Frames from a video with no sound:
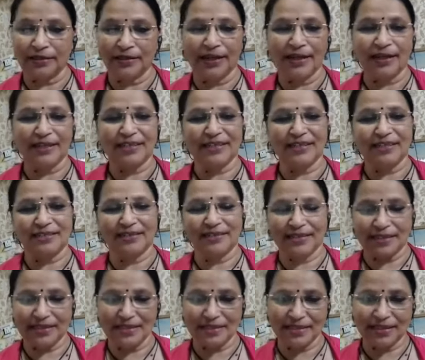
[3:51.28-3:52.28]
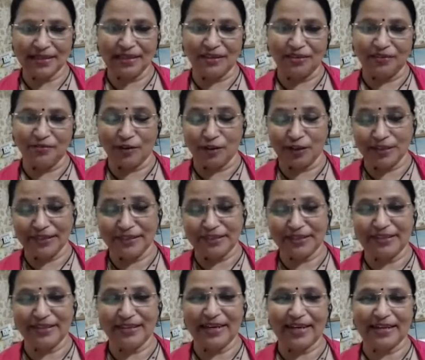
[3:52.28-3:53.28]
It is just the
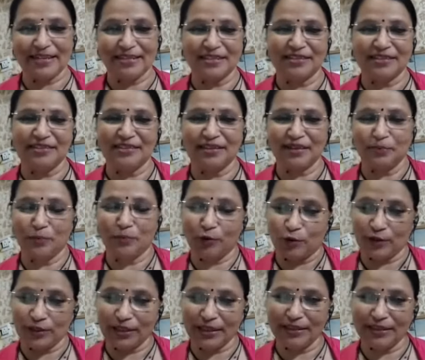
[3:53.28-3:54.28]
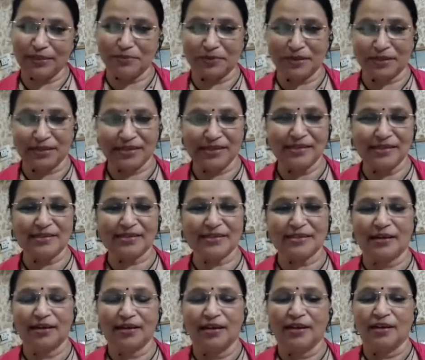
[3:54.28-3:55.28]
involuntary action, the body, the muscles,
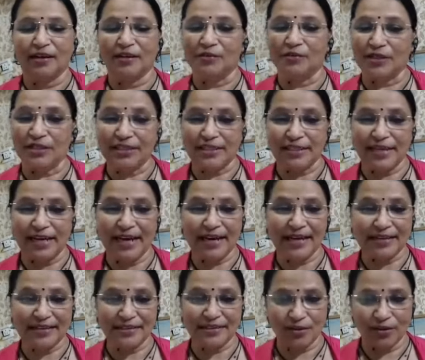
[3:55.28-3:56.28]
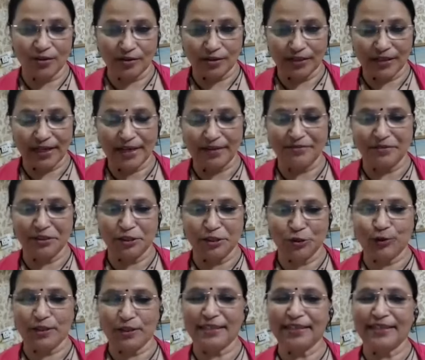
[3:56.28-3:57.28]
which has got
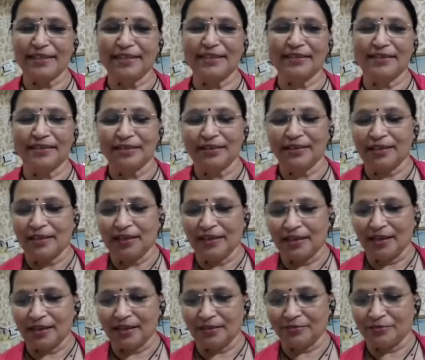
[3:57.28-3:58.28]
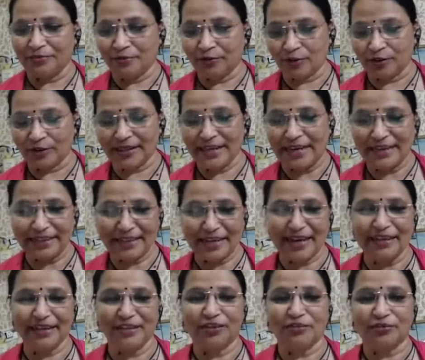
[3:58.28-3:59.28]
habituated for that
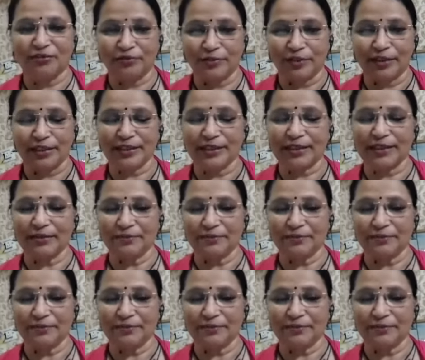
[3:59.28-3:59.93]
kind of work,